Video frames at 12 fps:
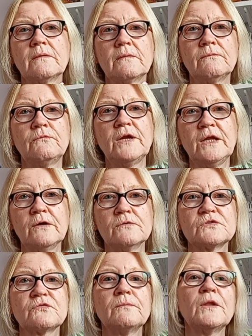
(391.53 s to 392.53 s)

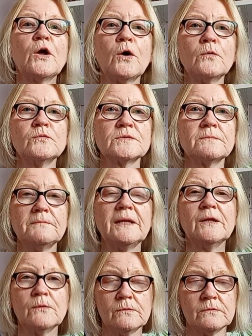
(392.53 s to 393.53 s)
reels from the old
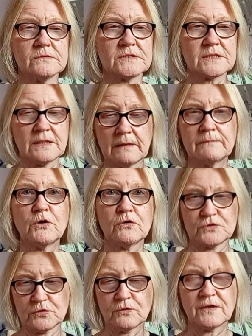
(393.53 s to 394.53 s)
mills, and I'm
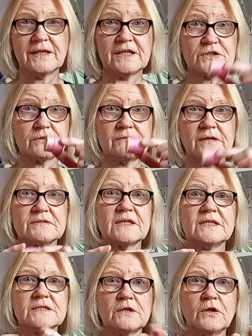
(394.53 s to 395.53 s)
not talking little reels,
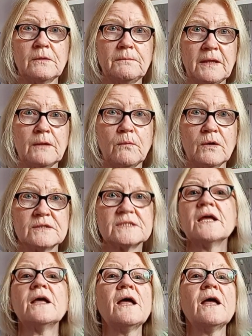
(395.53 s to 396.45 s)
like the big ones,